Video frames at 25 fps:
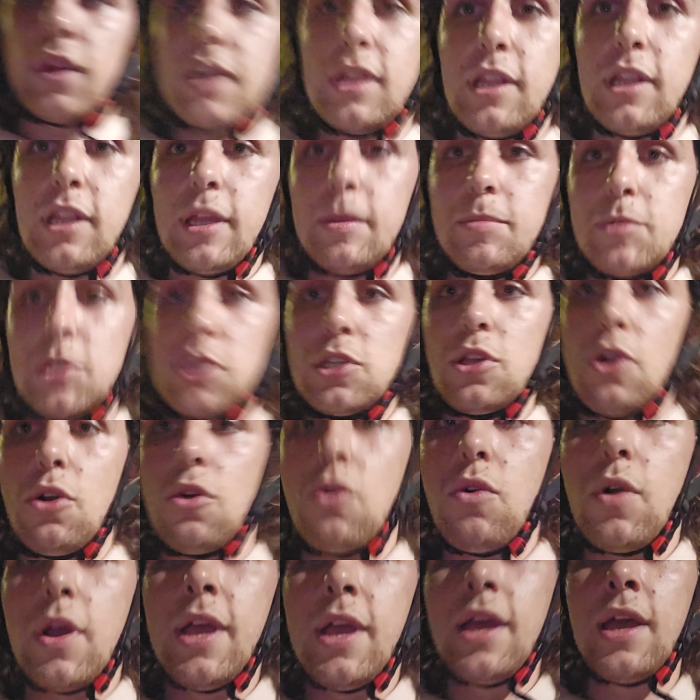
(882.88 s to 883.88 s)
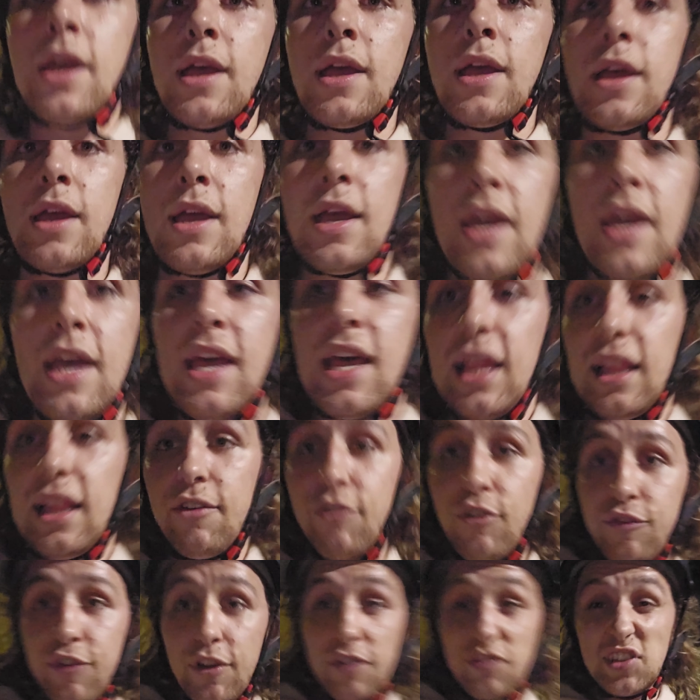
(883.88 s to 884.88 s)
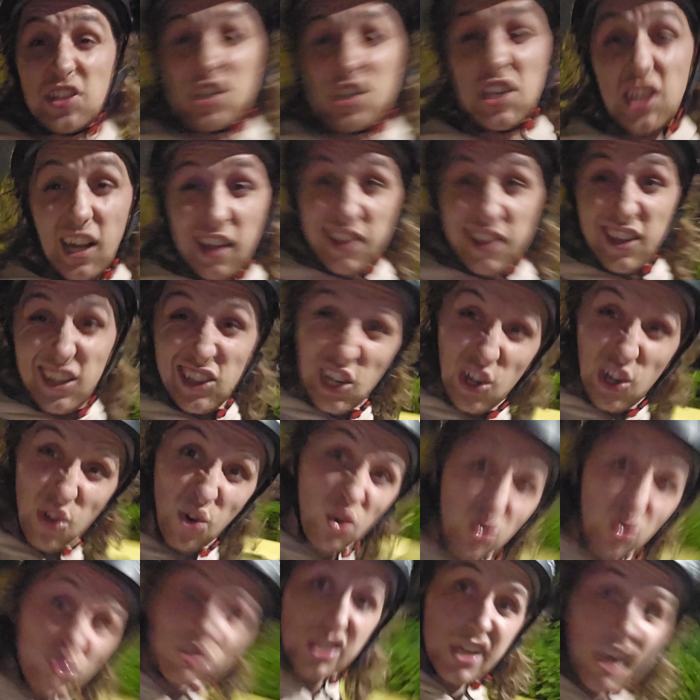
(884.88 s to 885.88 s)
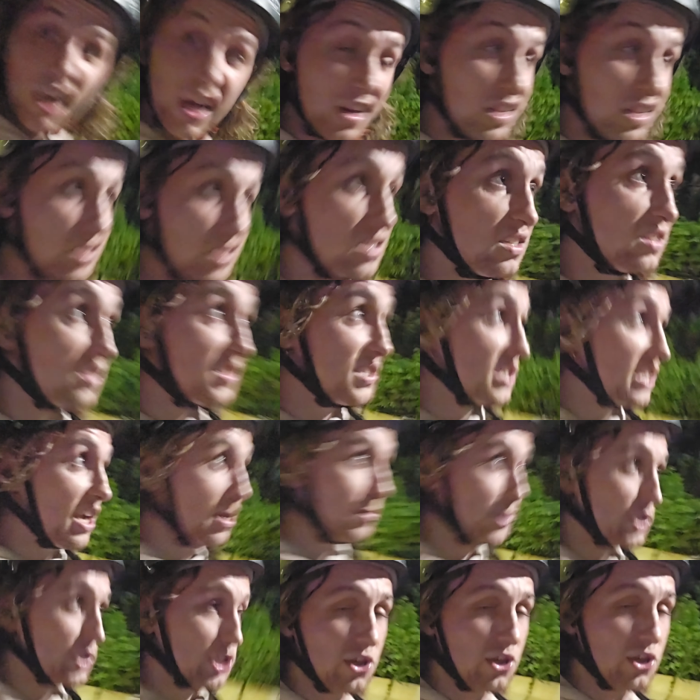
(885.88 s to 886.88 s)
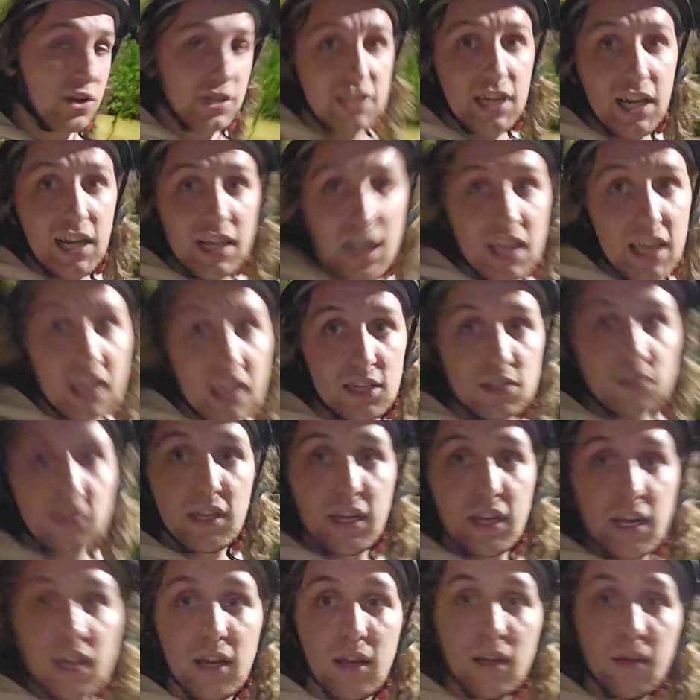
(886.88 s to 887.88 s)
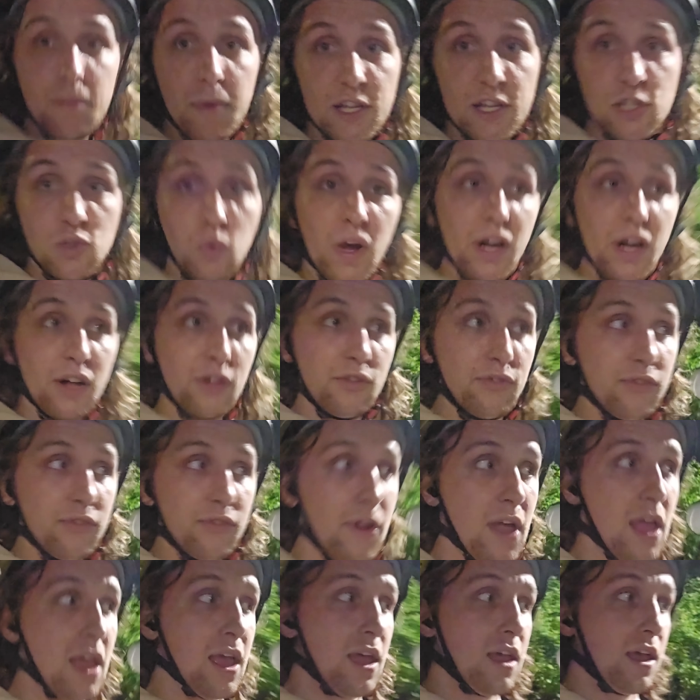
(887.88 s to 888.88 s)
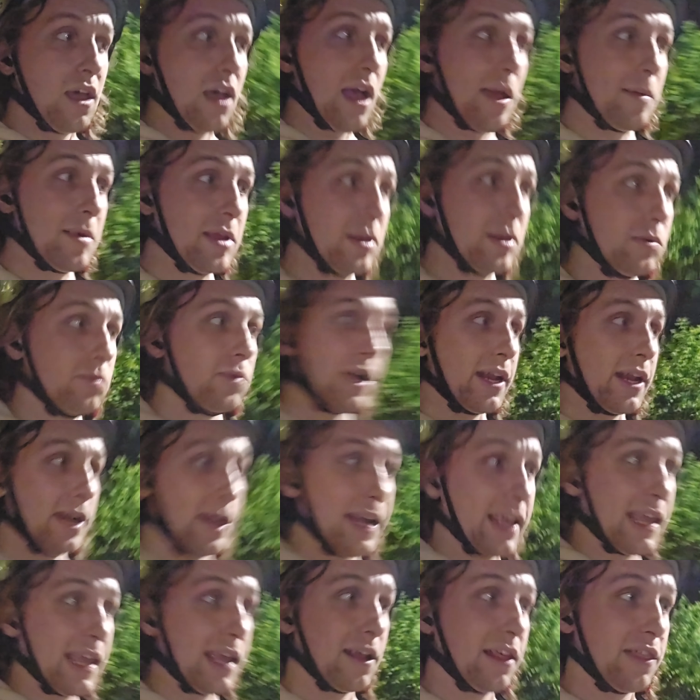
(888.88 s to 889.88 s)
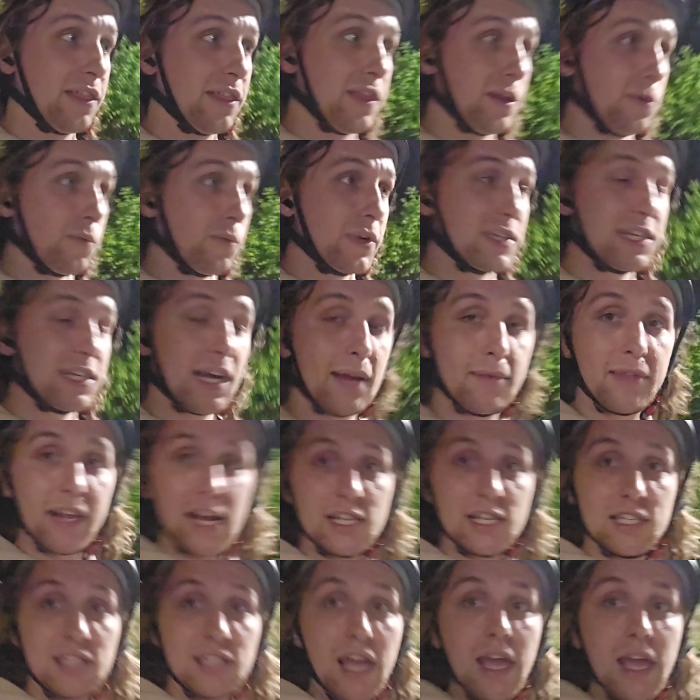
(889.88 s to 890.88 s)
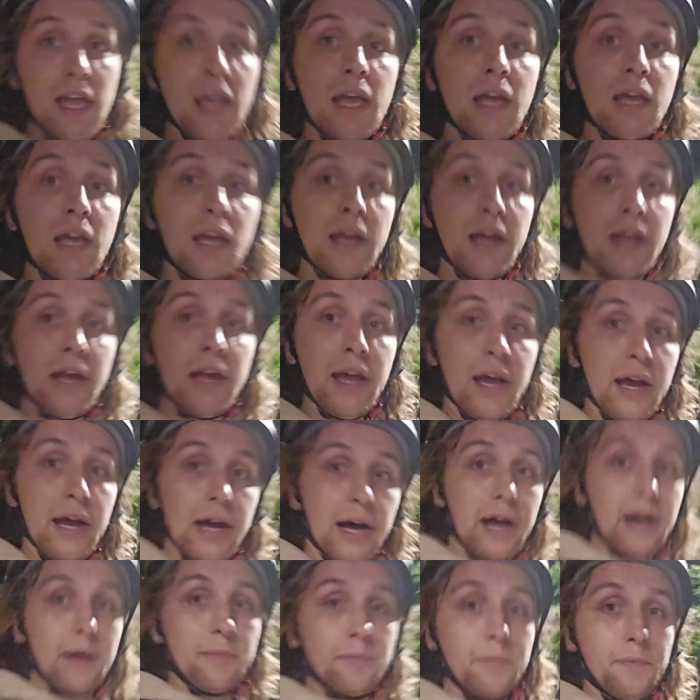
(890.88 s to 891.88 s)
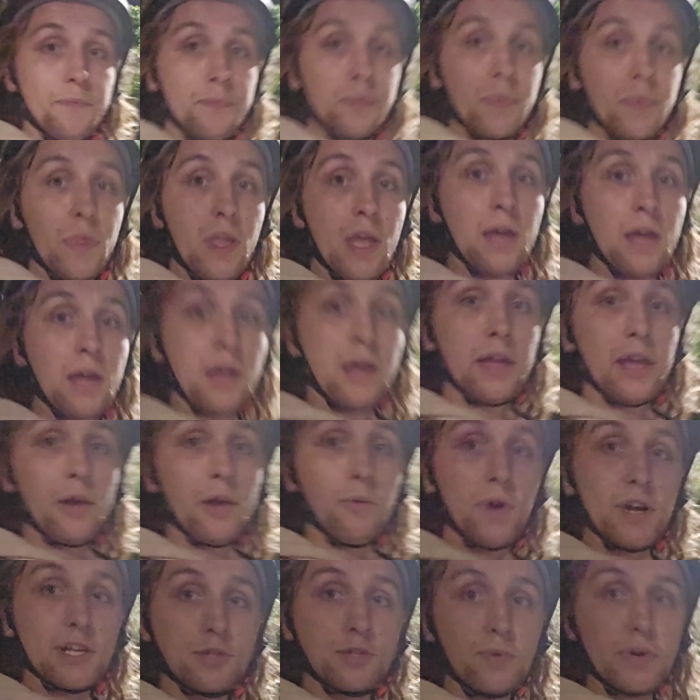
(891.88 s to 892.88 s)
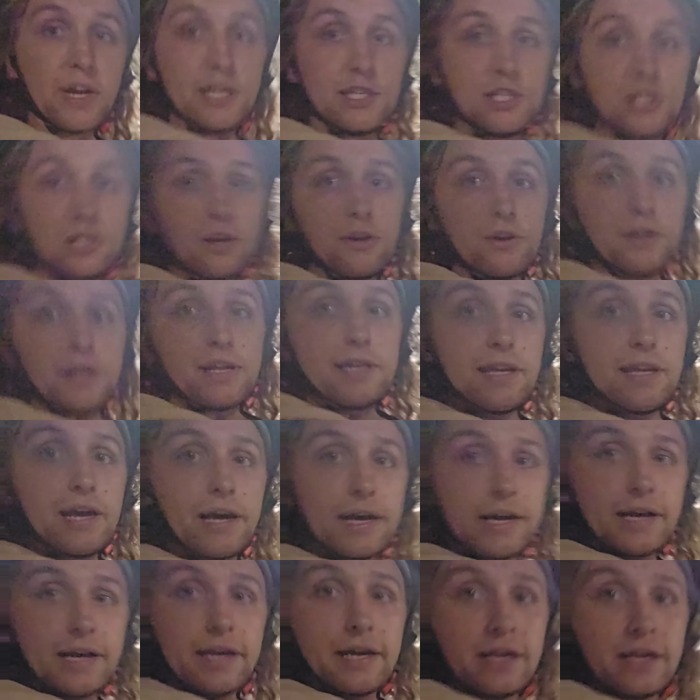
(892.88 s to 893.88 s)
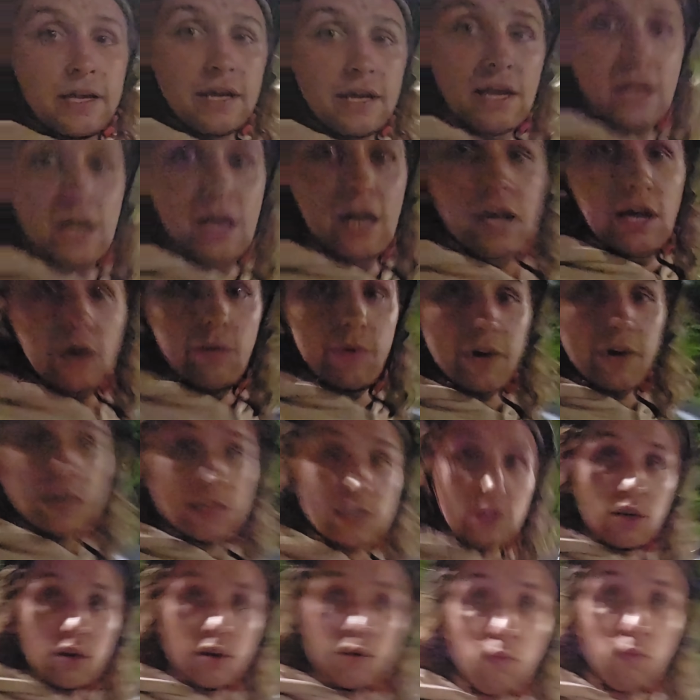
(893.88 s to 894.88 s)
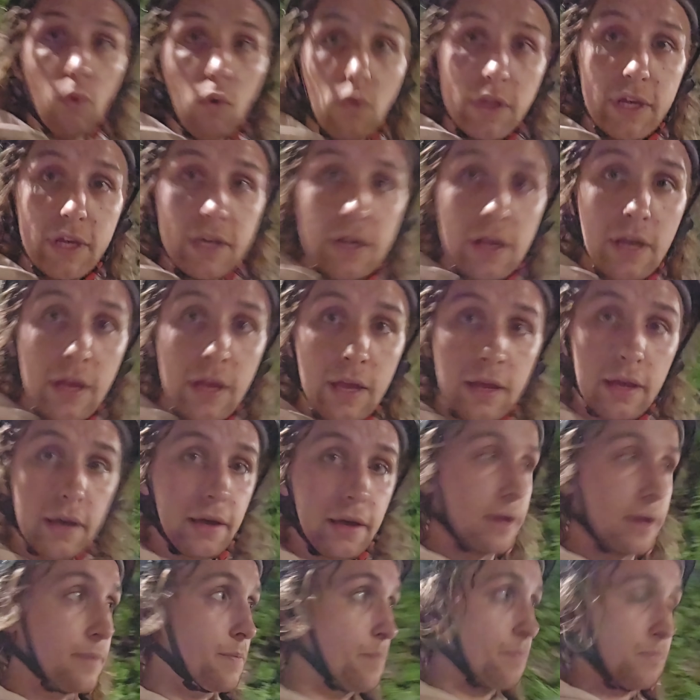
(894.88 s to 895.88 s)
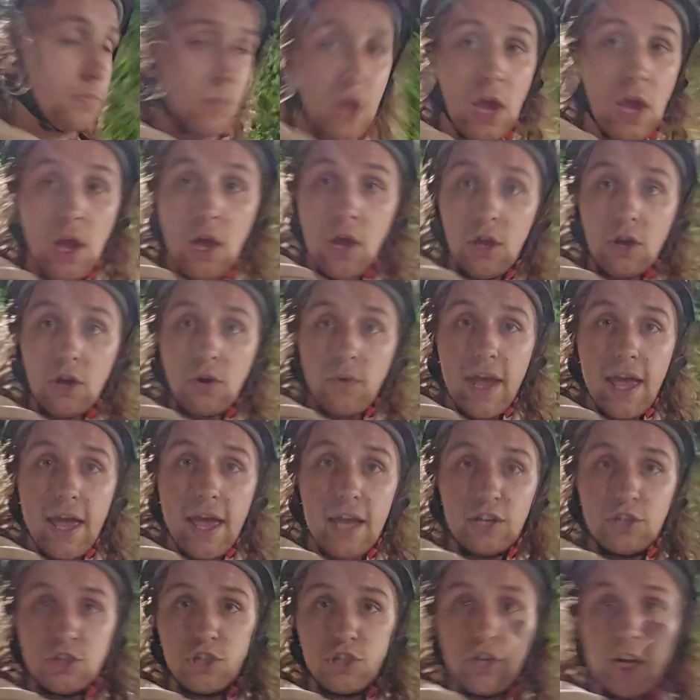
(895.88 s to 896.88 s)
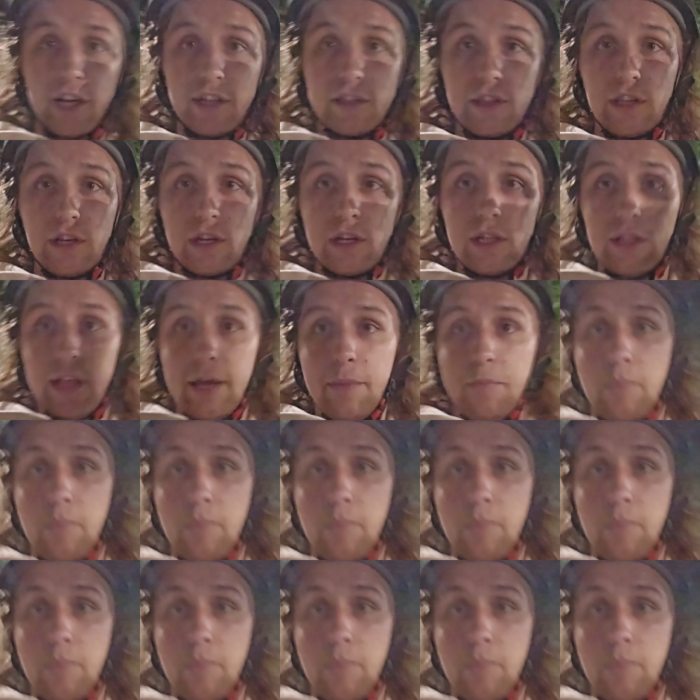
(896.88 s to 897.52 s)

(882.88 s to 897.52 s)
clips. So 11:15. I think the goal was kind of to see how much content I could get by 12. I mean, what what time did I say? It was when I started rolling. Go ahead, check the clip.